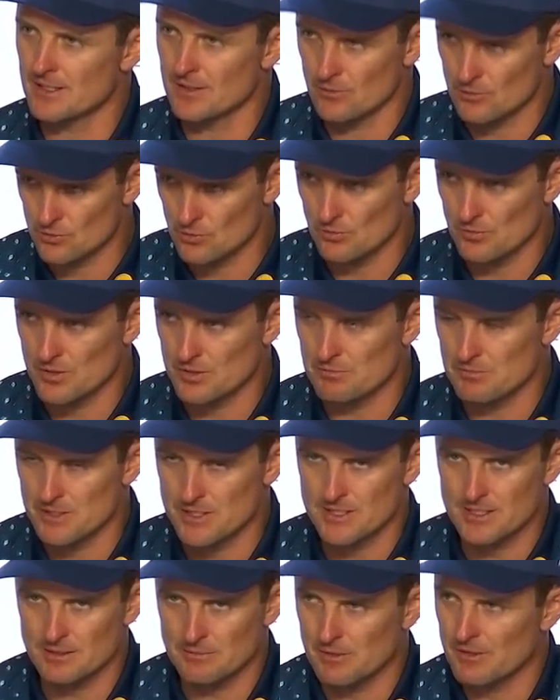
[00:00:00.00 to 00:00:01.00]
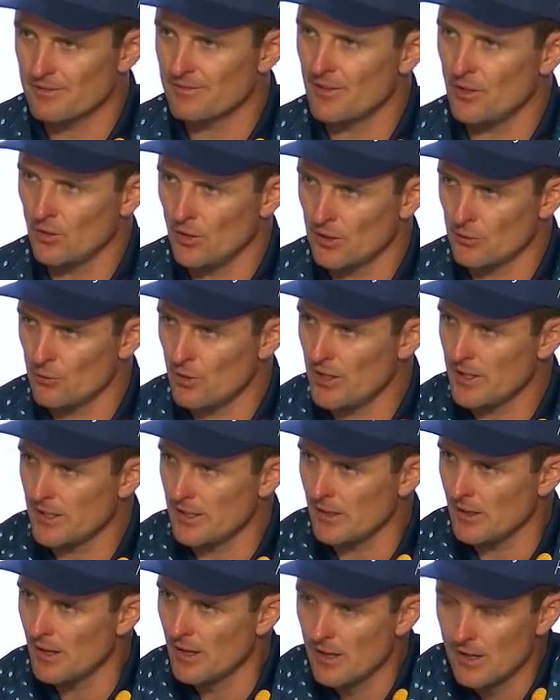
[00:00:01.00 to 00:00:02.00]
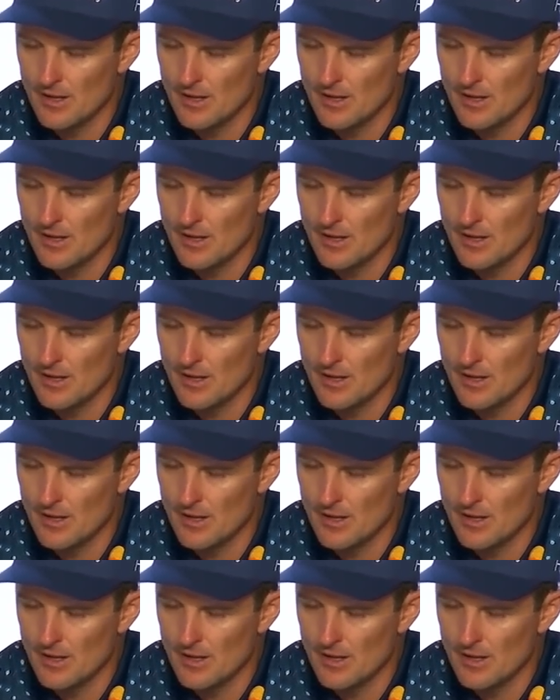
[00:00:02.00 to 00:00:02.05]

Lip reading: It was almost misting, but it felt like rain.